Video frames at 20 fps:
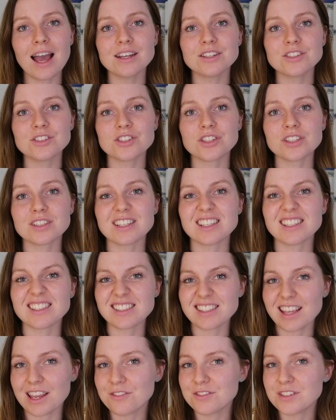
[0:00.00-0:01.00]
And just
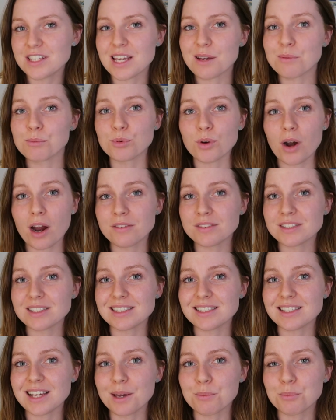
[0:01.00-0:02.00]
a safety and
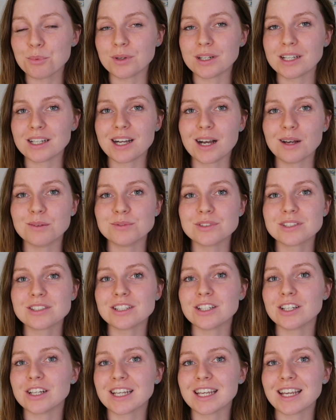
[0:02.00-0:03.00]
privacy tip when it
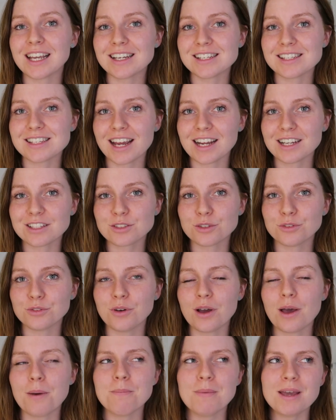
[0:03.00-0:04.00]
comes to looking at tax
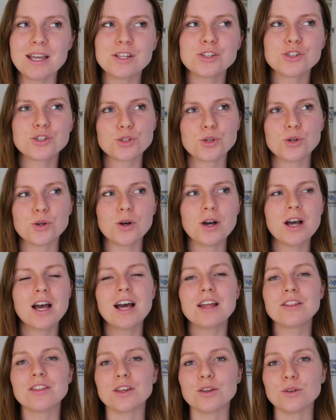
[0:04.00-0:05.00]
software, make
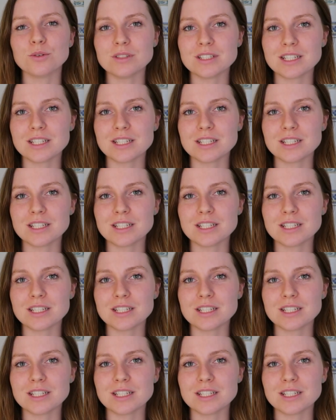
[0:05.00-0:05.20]
sure that